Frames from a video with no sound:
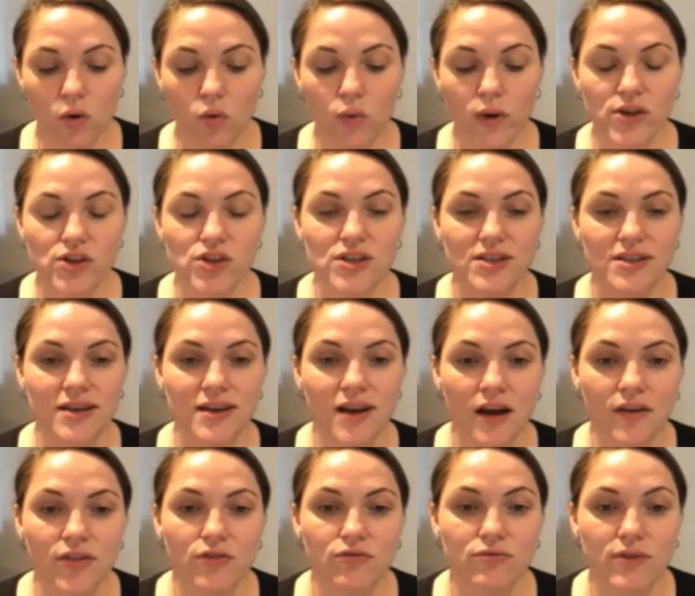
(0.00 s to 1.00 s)
which is
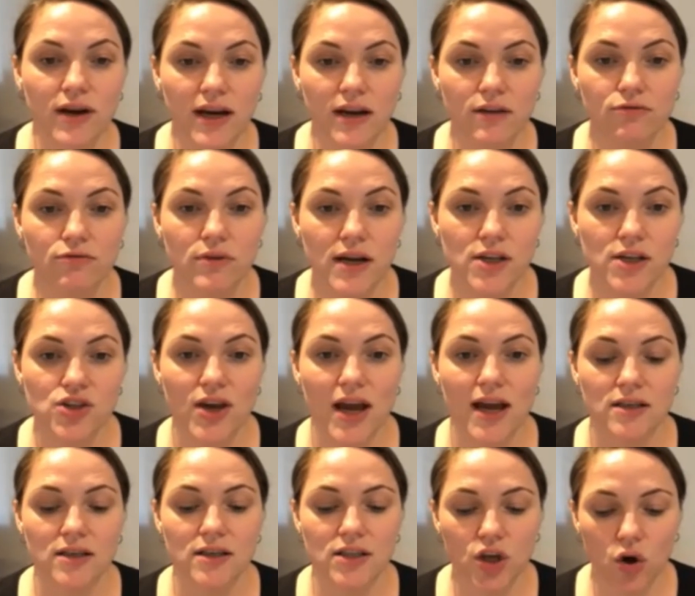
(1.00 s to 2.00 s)
another really rich
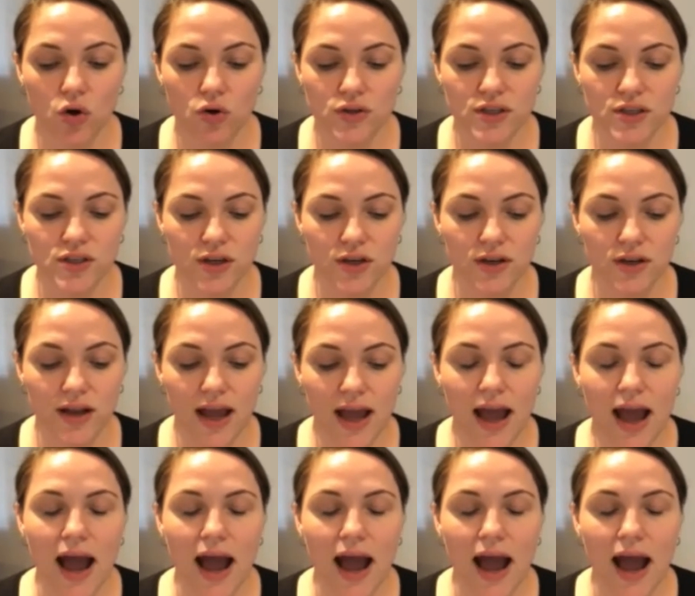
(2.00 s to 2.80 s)
antioxidant,